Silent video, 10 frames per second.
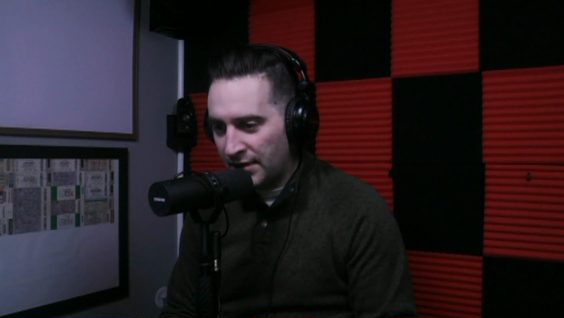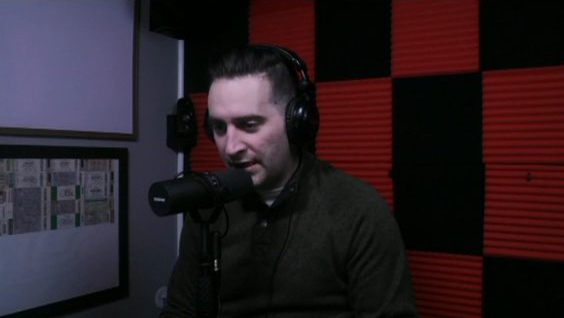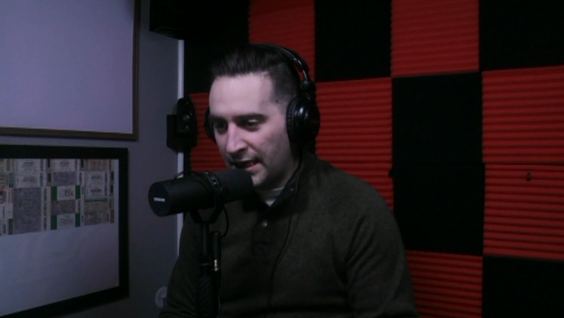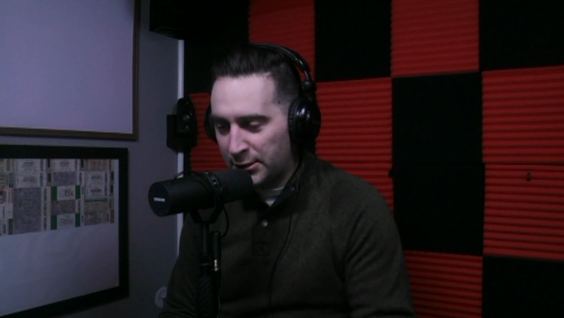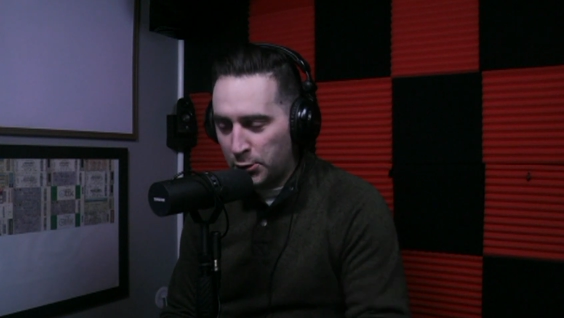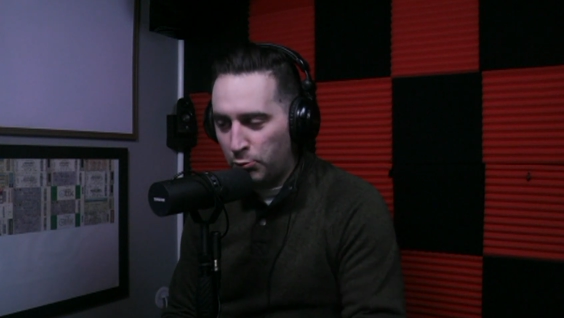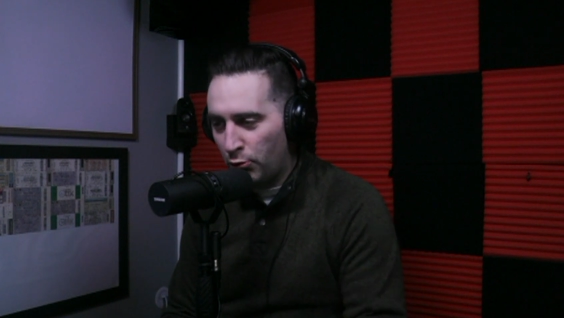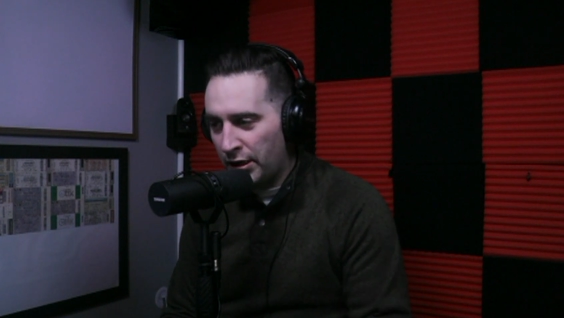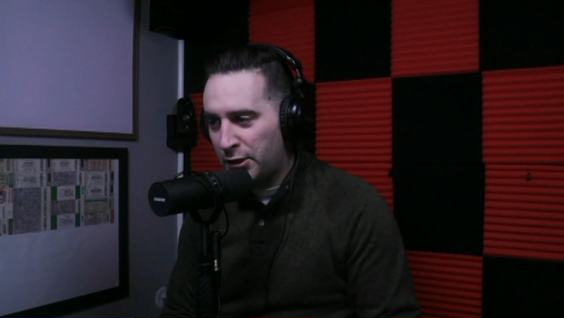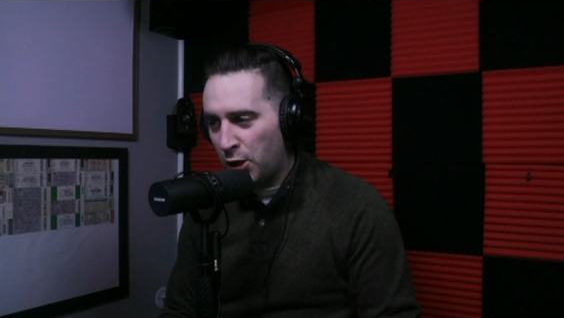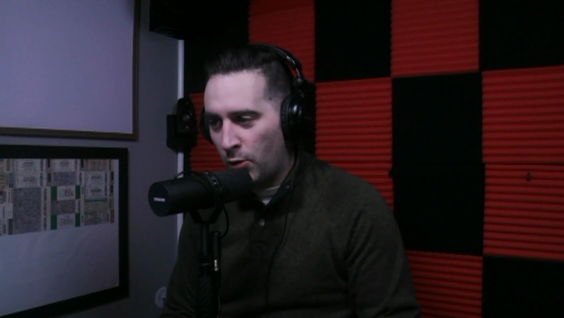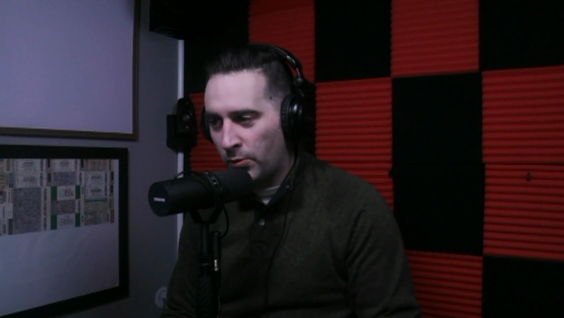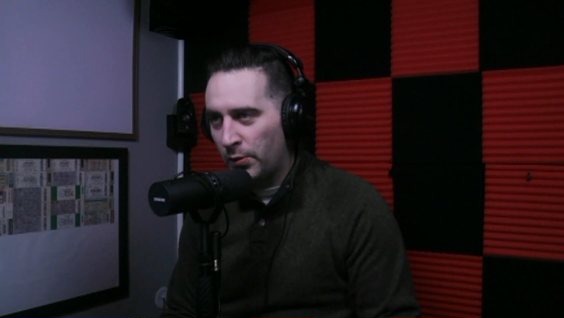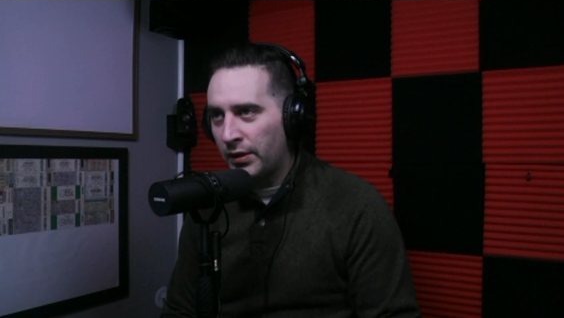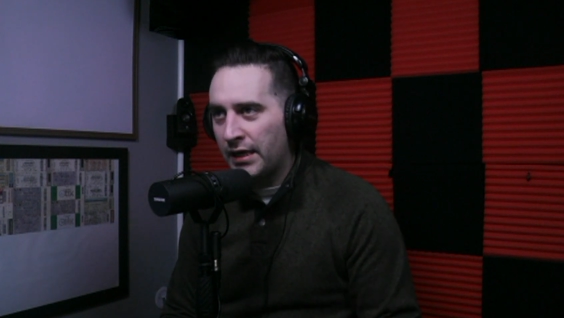And that's who Reed
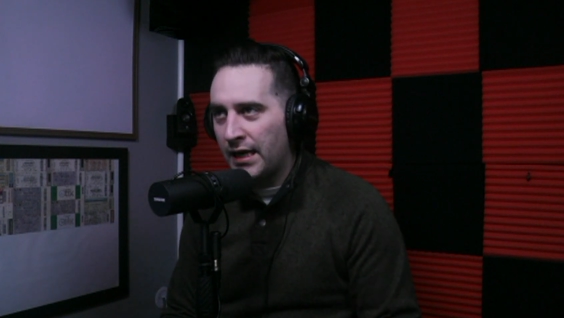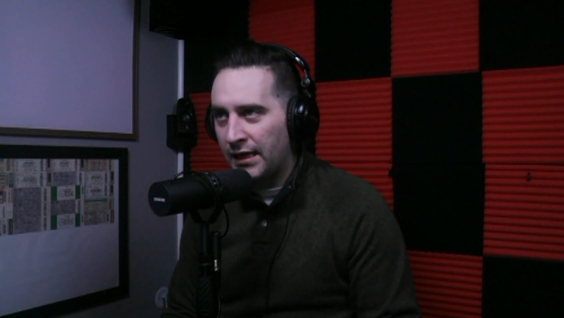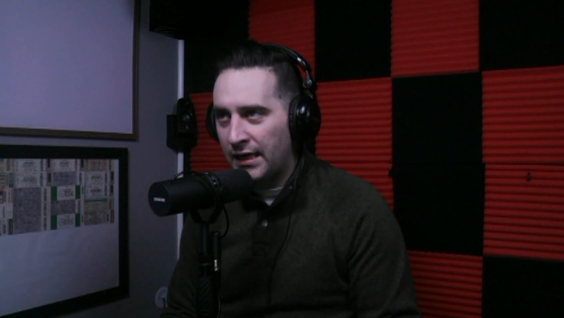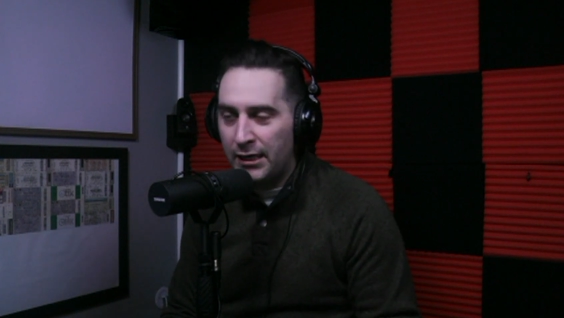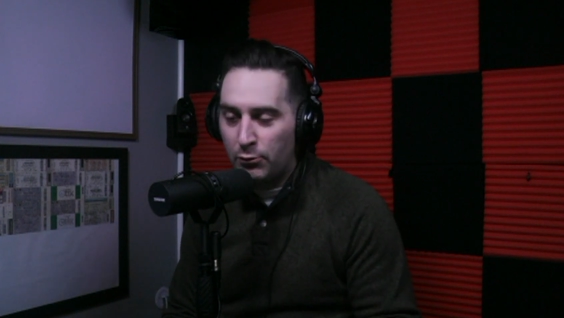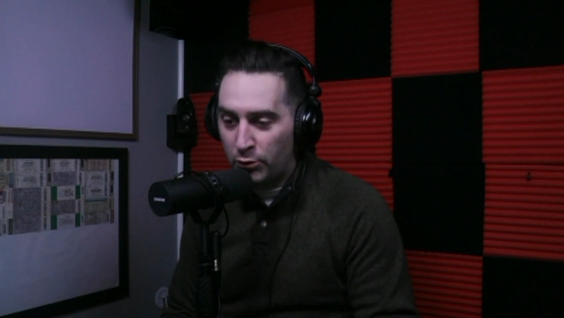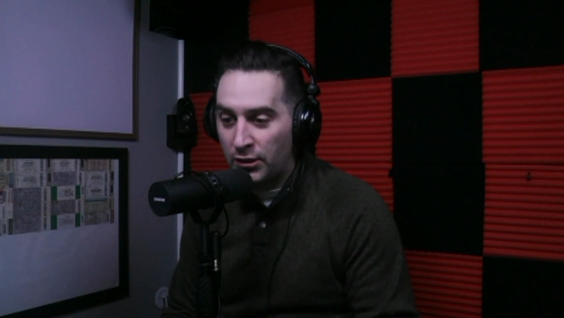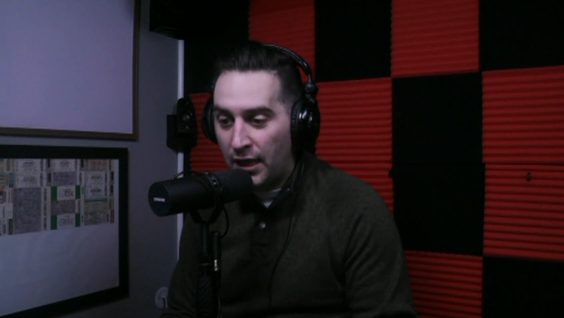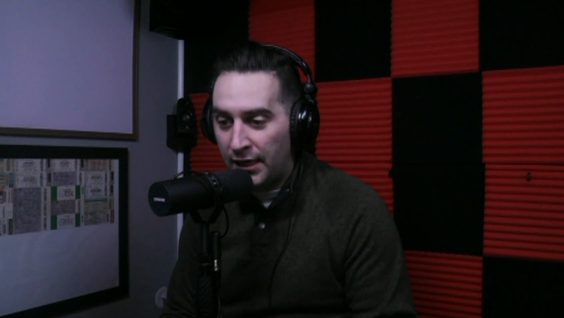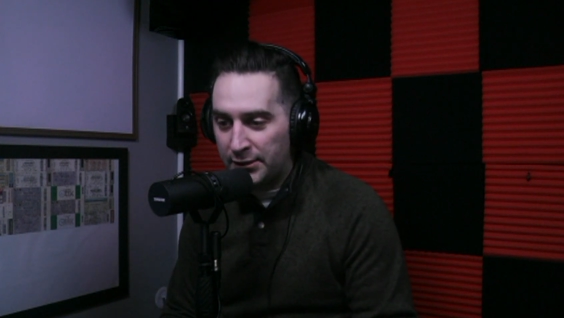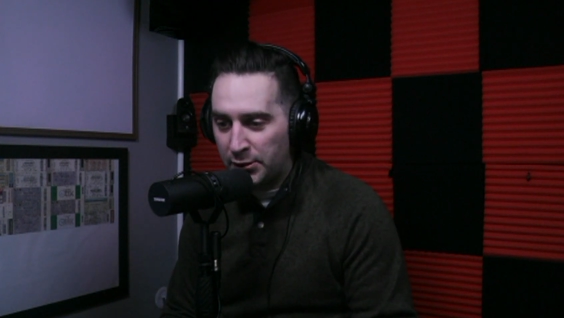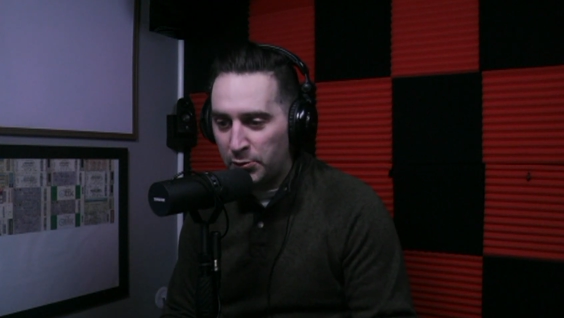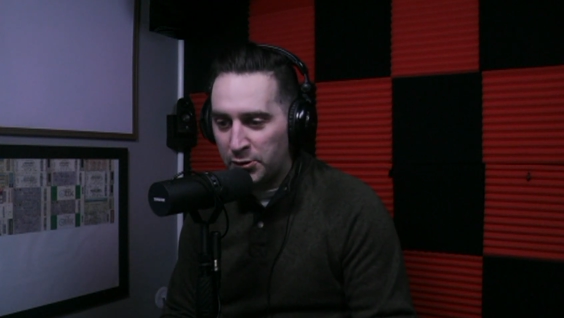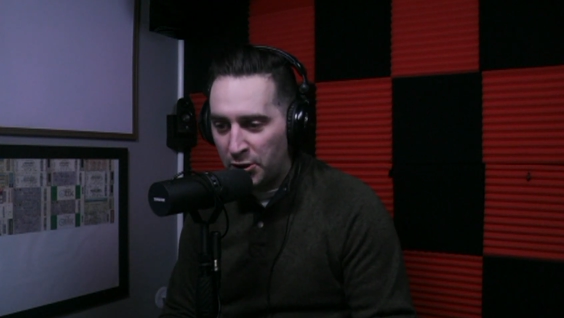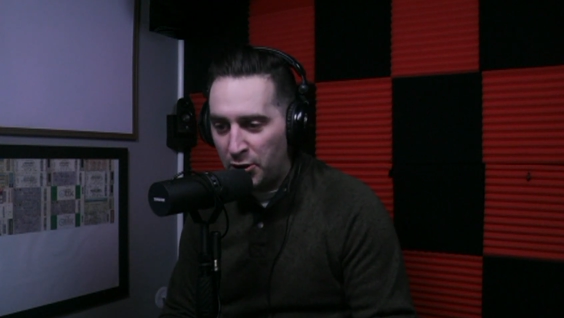thought we were getting. He didn't realize there
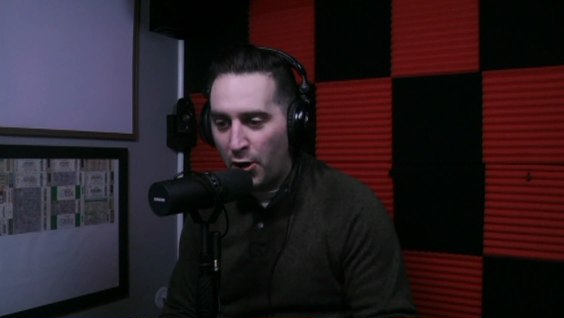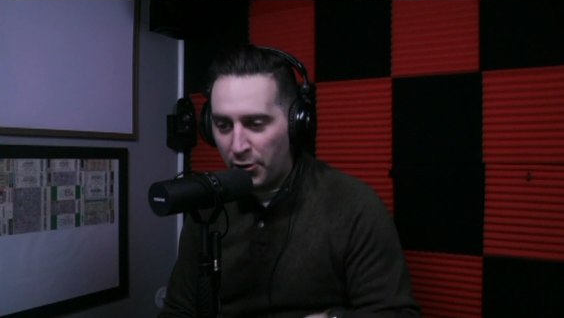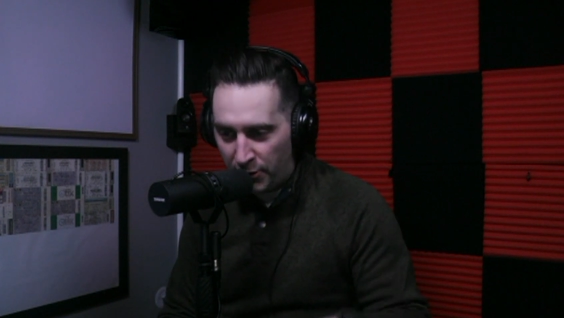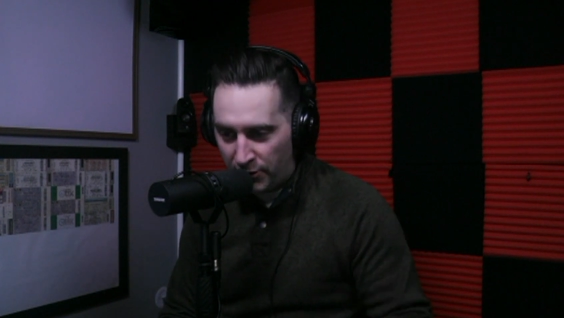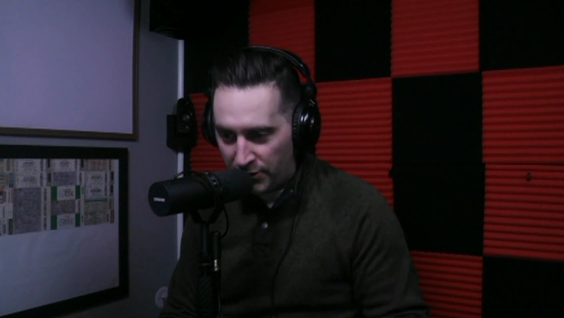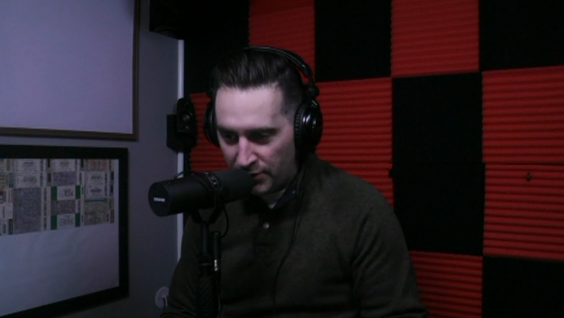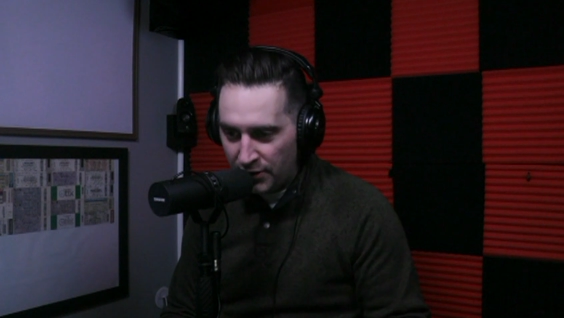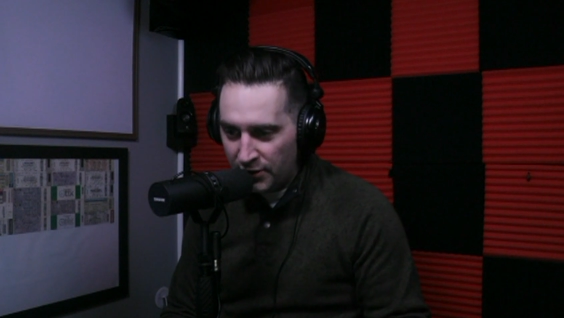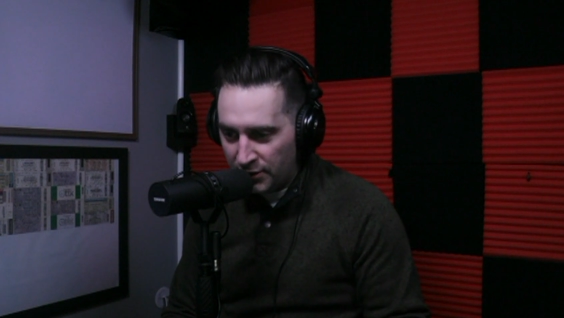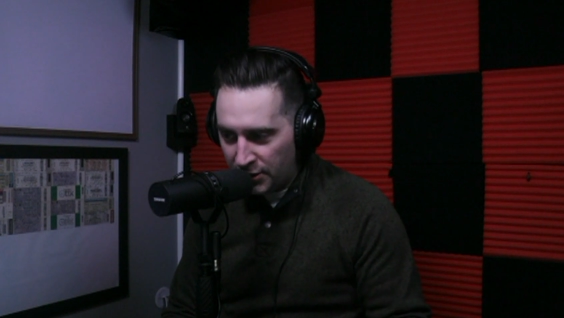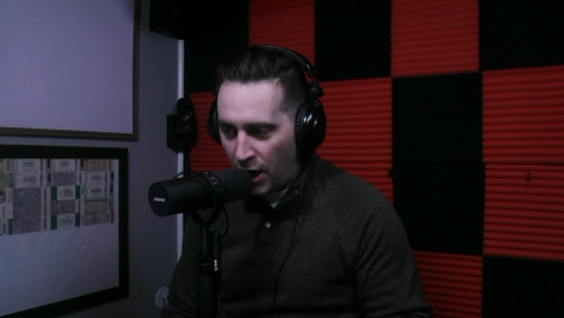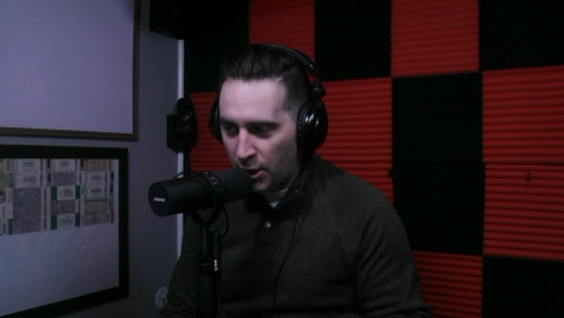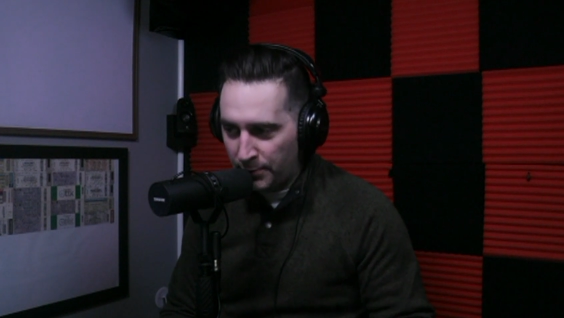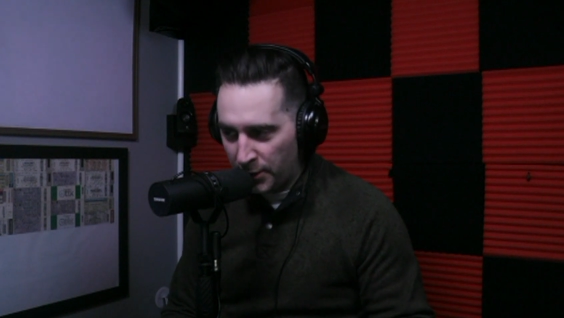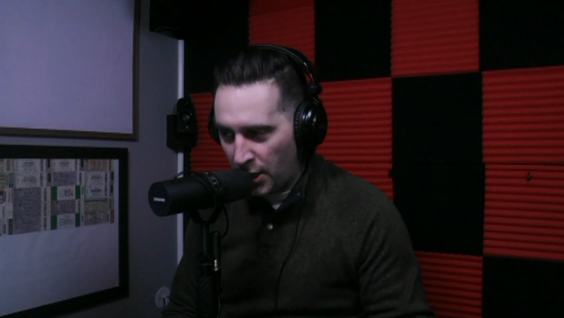was another
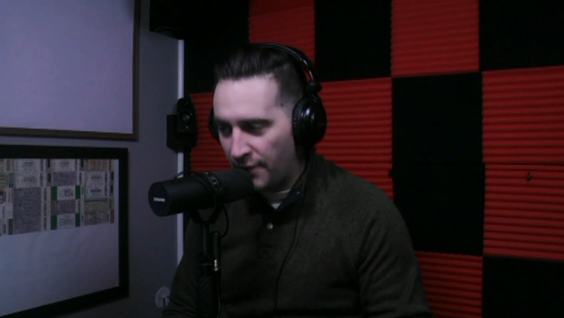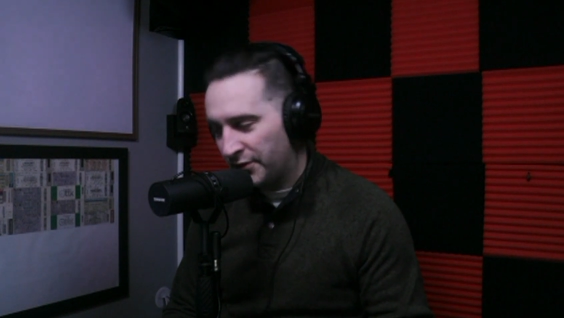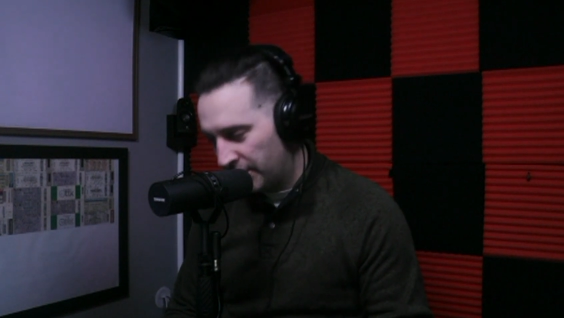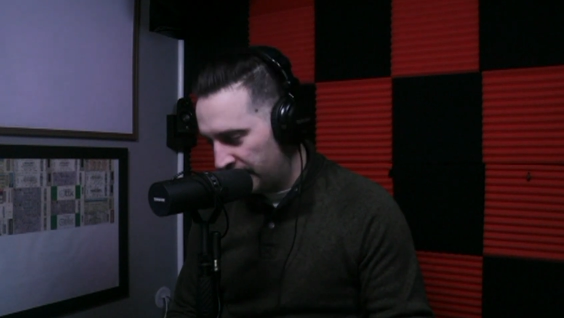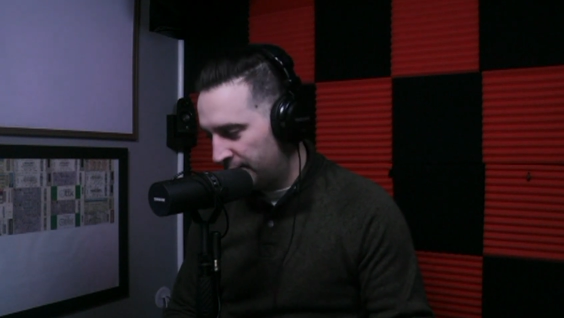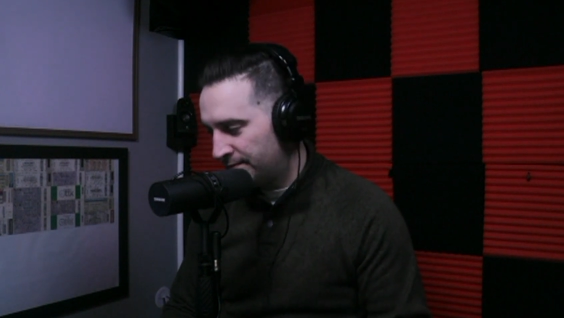Connor McGovern.